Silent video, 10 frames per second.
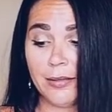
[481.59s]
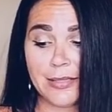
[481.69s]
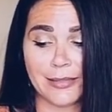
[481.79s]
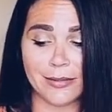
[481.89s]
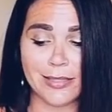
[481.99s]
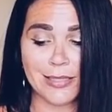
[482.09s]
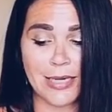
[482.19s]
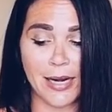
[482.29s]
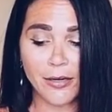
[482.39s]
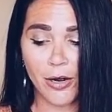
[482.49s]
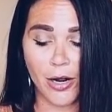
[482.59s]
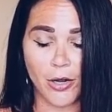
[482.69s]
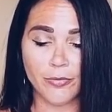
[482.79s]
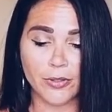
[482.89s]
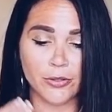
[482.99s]
And it's like this
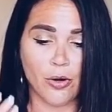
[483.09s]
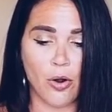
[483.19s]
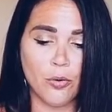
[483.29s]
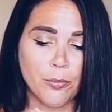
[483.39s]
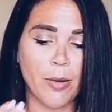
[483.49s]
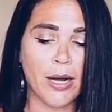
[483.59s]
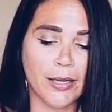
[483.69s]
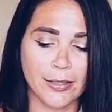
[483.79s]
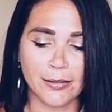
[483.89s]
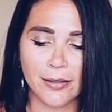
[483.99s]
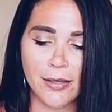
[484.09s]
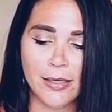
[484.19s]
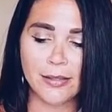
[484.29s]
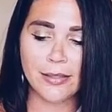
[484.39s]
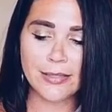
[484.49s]
standoff in your own mind
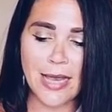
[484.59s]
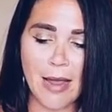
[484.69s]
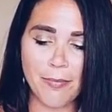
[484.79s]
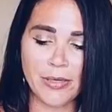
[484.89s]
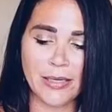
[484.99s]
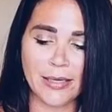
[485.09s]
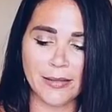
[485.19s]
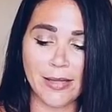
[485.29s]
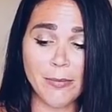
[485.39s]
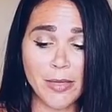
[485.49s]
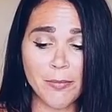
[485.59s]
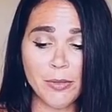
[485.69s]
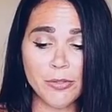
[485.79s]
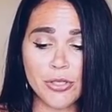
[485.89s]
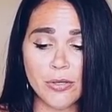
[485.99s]
that's happening. And that may
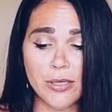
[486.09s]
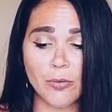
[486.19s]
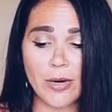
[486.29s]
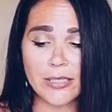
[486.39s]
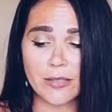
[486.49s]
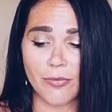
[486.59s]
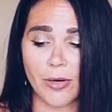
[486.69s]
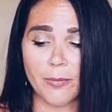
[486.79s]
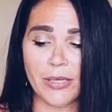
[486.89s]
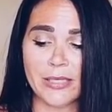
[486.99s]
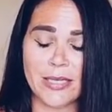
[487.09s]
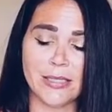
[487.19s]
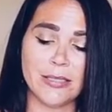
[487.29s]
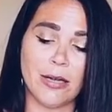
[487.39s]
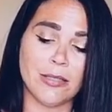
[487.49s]
be what you need a rest from because
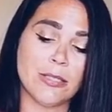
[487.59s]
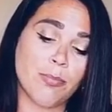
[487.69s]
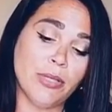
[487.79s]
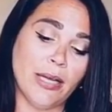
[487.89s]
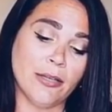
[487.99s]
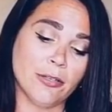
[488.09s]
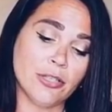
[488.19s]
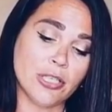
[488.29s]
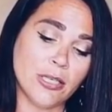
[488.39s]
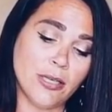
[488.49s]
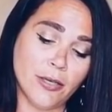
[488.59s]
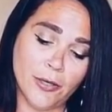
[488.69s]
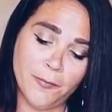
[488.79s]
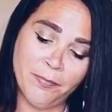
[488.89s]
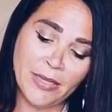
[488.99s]
I saw split energy
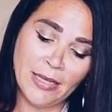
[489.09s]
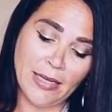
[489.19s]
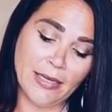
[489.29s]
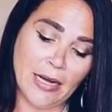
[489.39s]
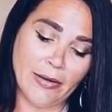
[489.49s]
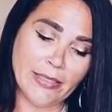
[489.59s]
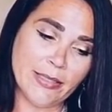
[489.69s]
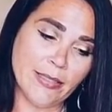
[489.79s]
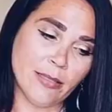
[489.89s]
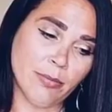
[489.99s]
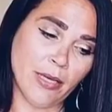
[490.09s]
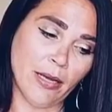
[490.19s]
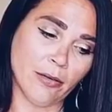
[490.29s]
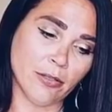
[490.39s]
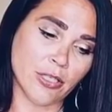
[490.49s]
here and now I see split
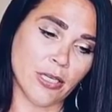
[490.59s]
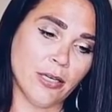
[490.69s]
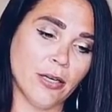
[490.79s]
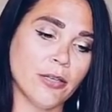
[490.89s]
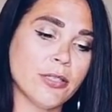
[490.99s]
energy here.